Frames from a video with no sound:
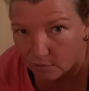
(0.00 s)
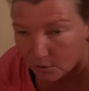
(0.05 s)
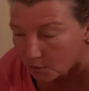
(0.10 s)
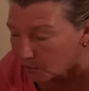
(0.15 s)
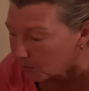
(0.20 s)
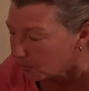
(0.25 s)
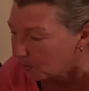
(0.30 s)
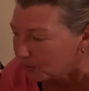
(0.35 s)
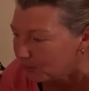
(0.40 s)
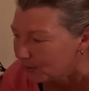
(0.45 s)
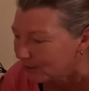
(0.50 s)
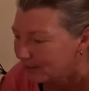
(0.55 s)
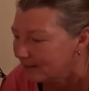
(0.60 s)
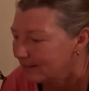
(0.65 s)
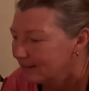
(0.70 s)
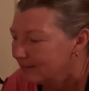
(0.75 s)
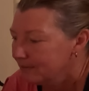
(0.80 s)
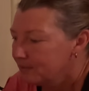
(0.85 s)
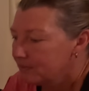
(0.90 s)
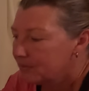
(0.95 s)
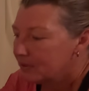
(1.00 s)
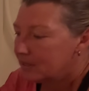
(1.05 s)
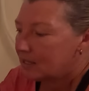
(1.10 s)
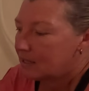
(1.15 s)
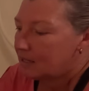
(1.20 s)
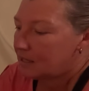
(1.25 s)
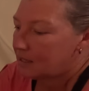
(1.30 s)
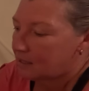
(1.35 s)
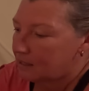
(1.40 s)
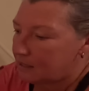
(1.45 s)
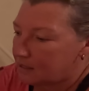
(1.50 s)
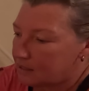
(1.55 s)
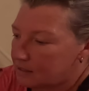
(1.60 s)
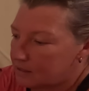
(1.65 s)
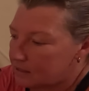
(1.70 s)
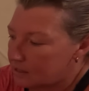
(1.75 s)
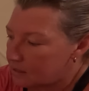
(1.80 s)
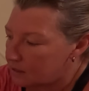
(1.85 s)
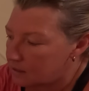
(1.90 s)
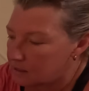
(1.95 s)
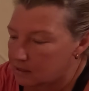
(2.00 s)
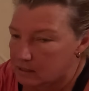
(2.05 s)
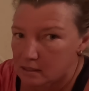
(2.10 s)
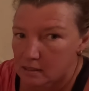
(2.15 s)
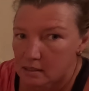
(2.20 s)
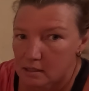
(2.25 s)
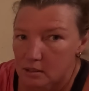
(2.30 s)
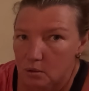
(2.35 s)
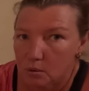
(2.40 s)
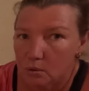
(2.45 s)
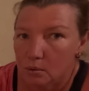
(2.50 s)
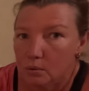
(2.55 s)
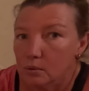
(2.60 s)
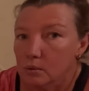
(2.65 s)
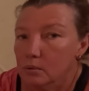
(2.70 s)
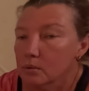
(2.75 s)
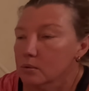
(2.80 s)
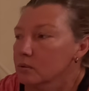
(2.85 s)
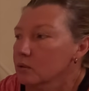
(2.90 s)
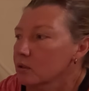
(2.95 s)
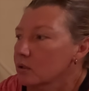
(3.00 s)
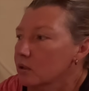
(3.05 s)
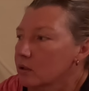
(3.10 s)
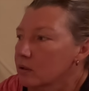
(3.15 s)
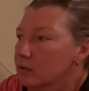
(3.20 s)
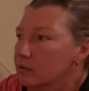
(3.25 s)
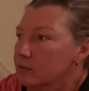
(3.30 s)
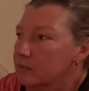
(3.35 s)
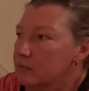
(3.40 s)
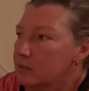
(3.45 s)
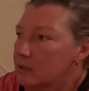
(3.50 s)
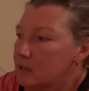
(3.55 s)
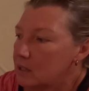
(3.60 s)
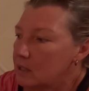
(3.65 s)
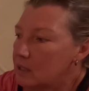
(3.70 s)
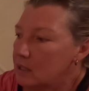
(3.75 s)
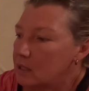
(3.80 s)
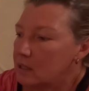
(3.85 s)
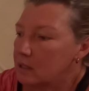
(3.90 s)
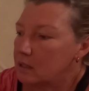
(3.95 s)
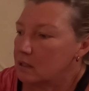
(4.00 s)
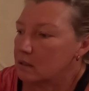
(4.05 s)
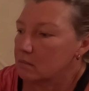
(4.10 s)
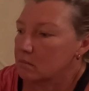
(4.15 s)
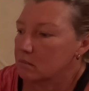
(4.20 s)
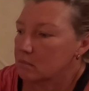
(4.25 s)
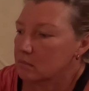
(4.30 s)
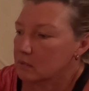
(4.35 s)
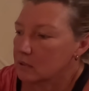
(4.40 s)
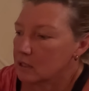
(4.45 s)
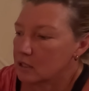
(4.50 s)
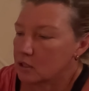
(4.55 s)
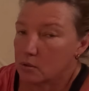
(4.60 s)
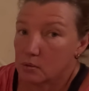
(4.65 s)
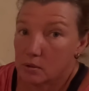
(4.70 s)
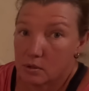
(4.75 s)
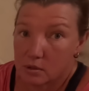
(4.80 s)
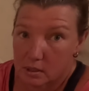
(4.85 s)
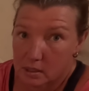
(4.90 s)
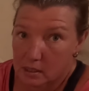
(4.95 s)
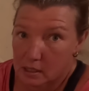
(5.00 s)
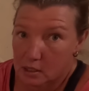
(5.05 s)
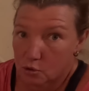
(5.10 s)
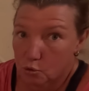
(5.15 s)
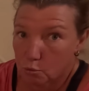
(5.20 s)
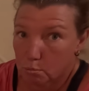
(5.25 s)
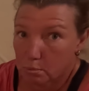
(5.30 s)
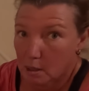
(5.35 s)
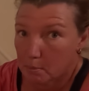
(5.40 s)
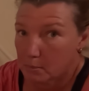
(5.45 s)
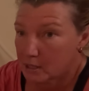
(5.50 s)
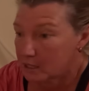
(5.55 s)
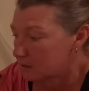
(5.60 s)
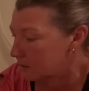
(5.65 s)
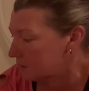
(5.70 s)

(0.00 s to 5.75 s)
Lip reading: recorded, is this is all of the, let's call it the central plumbing